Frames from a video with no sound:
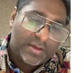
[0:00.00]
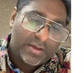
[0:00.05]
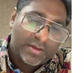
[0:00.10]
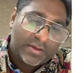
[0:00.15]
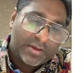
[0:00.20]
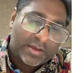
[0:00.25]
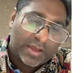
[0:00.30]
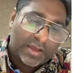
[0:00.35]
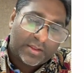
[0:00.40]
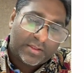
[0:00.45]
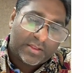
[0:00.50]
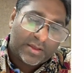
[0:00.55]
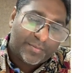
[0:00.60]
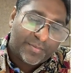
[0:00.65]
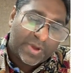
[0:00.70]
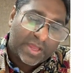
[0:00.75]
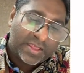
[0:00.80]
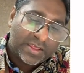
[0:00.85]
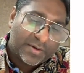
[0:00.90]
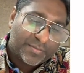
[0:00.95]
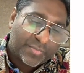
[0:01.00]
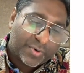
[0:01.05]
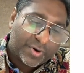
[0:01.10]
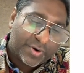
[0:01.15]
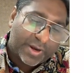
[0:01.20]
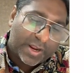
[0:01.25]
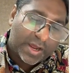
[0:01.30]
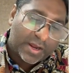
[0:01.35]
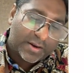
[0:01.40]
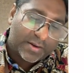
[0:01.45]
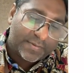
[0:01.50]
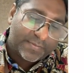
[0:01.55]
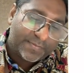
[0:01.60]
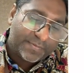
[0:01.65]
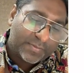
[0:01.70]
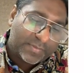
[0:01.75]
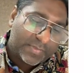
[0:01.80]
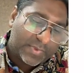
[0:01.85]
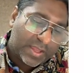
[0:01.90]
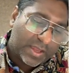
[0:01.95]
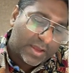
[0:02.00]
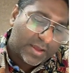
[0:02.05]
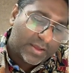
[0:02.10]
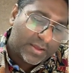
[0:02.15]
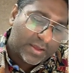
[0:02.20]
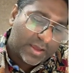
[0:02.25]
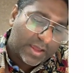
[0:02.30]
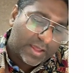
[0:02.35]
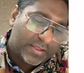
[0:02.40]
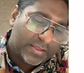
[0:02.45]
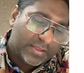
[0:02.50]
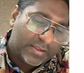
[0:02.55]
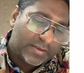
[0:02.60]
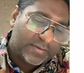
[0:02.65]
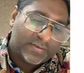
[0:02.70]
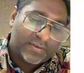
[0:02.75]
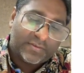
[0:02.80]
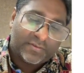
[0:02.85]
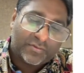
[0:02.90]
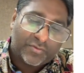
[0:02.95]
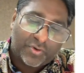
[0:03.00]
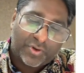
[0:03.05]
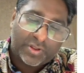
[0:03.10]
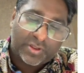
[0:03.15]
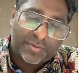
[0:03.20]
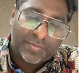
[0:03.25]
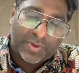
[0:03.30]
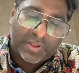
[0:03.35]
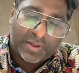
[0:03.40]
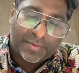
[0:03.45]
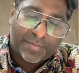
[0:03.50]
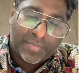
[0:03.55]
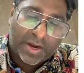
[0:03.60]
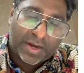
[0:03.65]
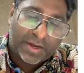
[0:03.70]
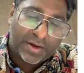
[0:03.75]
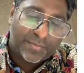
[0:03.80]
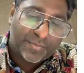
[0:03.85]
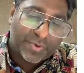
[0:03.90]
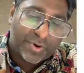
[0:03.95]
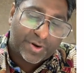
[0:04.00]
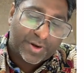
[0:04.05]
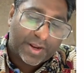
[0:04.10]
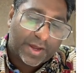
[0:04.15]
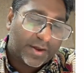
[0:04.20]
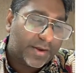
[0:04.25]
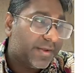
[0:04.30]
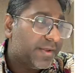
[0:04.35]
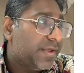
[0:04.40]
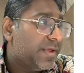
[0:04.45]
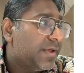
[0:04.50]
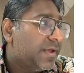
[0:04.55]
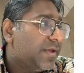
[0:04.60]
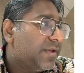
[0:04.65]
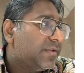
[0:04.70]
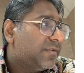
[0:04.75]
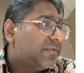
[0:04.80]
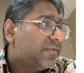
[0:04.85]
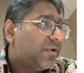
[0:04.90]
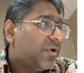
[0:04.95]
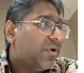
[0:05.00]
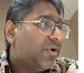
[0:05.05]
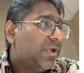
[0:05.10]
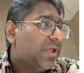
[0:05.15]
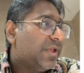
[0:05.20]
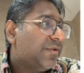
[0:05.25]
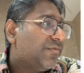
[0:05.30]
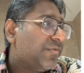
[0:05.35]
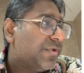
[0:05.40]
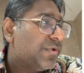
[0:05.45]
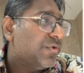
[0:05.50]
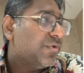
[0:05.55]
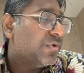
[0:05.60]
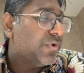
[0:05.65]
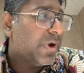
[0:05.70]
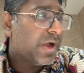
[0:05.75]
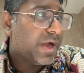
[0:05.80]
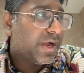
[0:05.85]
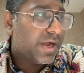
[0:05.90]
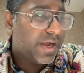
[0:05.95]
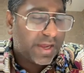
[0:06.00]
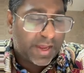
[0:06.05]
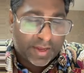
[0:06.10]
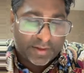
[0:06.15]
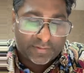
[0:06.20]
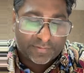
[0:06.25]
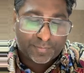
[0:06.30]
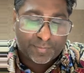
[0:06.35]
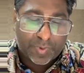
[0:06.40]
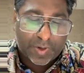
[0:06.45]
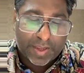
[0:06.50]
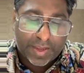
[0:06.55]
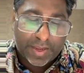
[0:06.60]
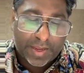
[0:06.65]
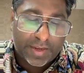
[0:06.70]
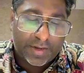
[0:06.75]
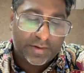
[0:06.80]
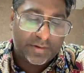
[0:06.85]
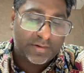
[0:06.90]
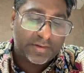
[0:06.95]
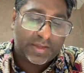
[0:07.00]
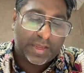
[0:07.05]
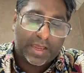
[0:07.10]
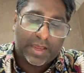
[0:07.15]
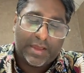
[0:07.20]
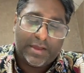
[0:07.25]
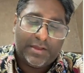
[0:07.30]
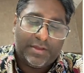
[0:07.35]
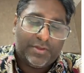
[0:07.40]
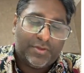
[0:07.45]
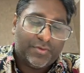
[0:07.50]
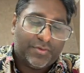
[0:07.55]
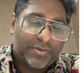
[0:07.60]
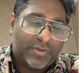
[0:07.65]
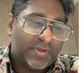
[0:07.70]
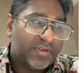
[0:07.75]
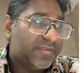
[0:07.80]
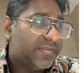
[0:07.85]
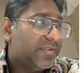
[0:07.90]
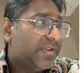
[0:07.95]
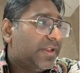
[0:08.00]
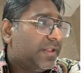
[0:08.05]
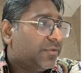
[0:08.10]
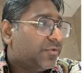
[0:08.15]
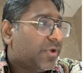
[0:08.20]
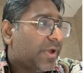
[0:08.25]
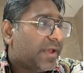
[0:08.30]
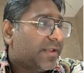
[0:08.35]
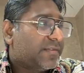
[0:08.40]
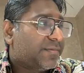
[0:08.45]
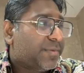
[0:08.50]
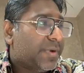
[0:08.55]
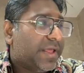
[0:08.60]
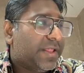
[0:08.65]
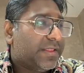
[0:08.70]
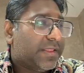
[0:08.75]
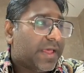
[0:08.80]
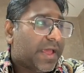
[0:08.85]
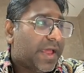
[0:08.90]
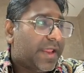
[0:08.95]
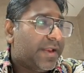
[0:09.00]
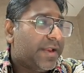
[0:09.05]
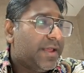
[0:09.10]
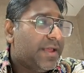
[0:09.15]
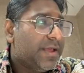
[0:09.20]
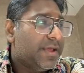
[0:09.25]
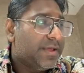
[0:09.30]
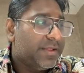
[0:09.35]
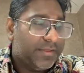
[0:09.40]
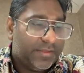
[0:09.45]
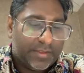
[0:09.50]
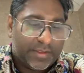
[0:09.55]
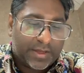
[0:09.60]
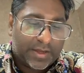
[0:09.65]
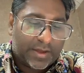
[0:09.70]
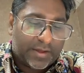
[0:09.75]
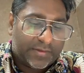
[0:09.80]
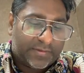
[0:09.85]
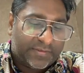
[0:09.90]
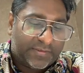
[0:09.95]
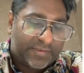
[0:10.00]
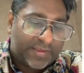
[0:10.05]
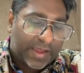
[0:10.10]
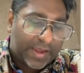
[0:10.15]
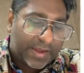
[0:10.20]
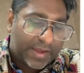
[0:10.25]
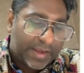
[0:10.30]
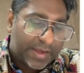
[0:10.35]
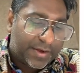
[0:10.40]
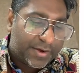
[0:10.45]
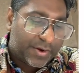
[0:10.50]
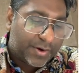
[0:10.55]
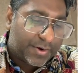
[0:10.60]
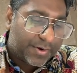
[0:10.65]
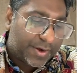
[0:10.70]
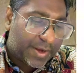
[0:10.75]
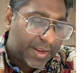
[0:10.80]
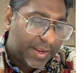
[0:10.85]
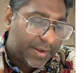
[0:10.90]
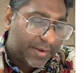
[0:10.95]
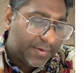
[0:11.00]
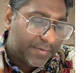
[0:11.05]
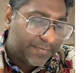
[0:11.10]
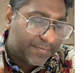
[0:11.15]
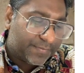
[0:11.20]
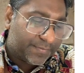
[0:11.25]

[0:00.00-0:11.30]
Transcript: okay, the major product, okay, and this is going to be the minor product. So if you explain, okay, you just need to explain that the secondary